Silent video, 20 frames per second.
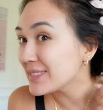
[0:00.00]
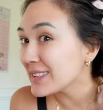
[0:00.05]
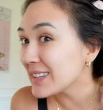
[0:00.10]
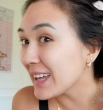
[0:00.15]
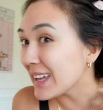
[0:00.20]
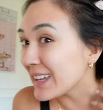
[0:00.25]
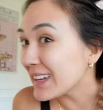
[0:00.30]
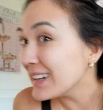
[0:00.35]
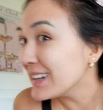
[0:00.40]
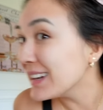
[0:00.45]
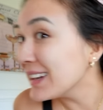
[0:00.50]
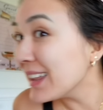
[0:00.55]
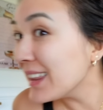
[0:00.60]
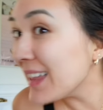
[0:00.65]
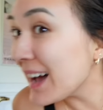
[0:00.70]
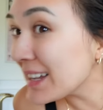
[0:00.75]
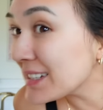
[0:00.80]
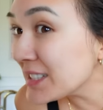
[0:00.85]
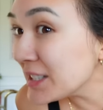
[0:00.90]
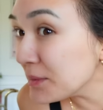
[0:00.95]
Like,
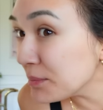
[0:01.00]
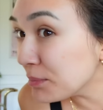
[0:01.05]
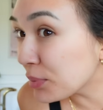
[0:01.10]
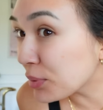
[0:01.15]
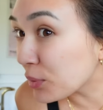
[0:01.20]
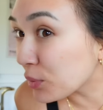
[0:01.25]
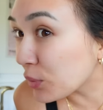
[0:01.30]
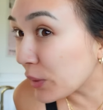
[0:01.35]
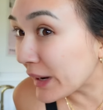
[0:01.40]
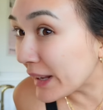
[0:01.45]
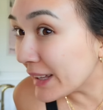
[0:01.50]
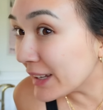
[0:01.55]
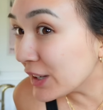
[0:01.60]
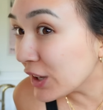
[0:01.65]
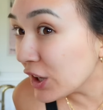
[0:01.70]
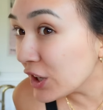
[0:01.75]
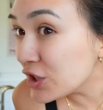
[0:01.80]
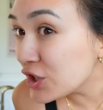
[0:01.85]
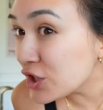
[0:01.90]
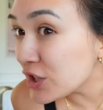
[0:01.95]
that's in pretty
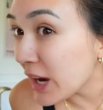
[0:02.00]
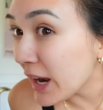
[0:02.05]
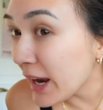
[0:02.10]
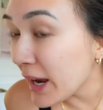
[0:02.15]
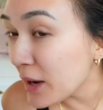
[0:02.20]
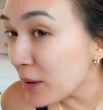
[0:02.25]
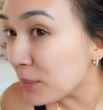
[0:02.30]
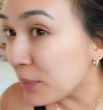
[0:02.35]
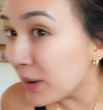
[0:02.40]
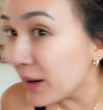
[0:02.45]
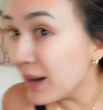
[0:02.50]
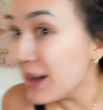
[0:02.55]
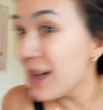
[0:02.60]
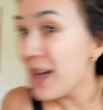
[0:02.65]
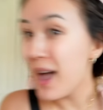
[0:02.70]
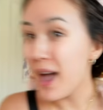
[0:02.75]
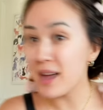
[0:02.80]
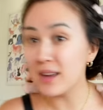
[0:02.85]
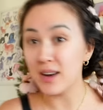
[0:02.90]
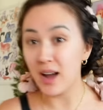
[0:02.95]
good shape.
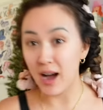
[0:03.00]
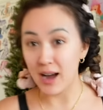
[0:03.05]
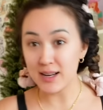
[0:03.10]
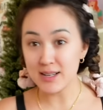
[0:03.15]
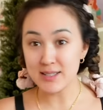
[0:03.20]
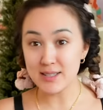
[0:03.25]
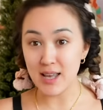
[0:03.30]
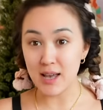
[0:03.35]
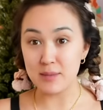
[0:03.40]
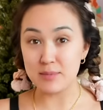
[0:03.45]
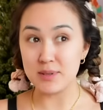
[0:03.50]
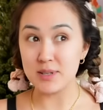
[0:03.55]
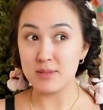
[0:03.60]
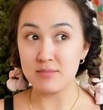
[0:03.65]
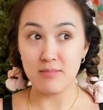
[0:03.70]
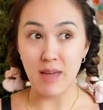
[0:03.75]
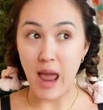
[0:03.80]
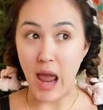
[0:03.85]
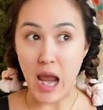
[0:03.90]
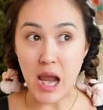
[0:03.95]
And I slept
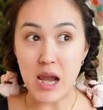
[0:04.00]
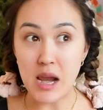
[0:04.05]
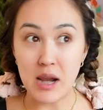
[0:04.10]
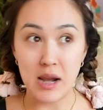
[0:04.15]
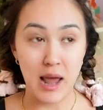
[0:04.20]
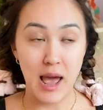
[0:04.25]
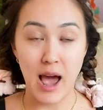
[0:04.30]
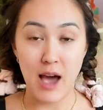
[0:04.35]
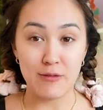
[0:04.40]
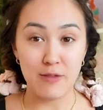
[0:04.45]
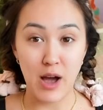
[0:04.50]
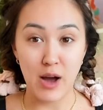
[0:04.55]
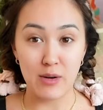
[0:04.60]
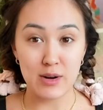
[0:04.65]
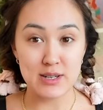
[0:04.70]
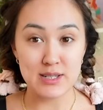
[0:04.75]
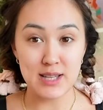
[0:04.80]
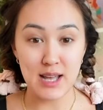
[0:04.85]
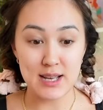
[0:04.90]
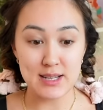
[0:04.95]
8.5
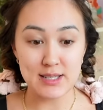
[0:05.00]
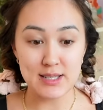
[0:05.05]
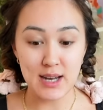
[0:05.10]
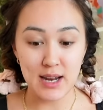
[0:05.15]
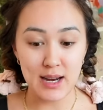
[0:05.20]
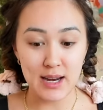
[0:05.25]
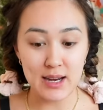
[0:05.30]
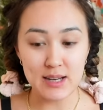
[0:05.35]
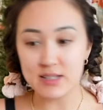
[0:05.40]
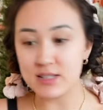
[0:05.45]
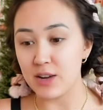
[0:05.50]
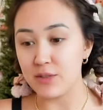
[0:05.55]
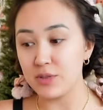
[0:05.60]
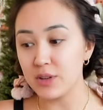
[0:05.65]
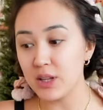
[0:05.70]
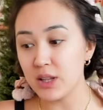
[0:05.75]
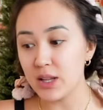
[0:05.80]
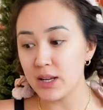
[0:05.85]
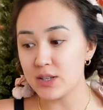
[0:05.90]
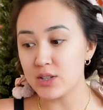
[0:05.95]
hours last night,
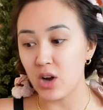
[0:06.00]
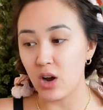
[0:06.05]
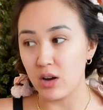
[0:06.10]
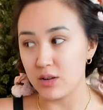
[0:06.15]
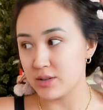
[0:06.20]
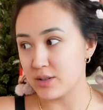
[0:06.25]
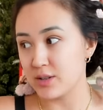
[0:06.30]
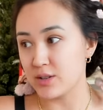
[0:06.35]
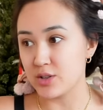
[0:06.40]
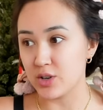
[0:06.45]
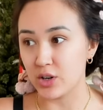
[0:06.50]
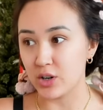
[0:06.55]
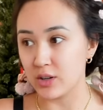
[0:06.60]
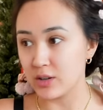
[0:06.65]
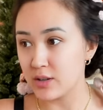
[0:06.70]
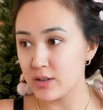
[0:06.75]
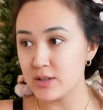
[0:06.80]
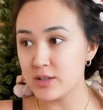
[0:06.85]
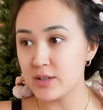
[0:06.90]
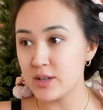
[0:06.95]
definitely like tossed and
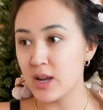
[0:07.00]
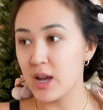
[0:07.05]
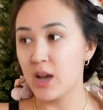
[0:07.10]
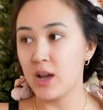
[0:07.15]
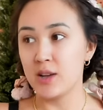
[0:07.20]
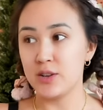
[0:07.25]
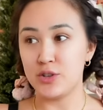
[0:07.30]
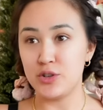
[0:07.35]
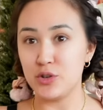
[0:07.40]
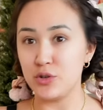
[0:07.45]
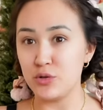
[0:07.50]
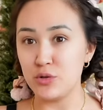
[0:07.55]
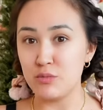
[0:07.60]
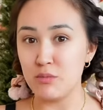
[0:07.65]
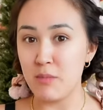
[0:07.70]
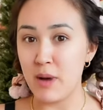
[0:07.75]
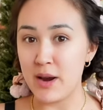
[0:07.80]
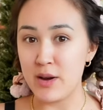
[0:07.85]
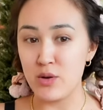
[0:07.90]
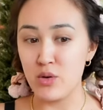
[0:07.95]
turned to
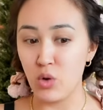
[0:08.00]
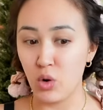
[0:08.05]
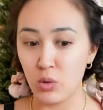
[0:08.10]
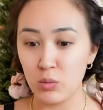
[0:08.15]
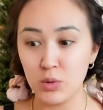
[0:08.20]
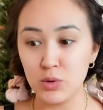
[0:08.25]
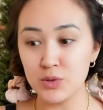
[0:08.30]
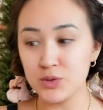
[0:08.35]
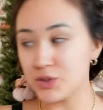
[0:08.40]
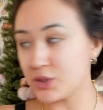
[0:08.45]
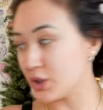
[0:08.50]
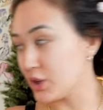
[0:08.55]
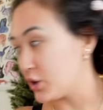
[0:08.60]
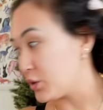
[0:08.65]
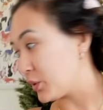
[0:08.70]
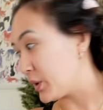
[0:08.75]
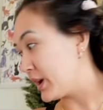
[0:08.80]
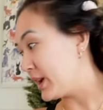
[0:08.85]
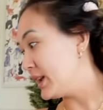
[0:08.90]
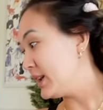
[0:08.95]
my normal
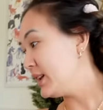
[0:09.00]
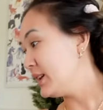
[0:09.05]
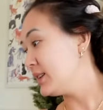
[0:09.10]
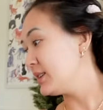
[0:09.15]
degree.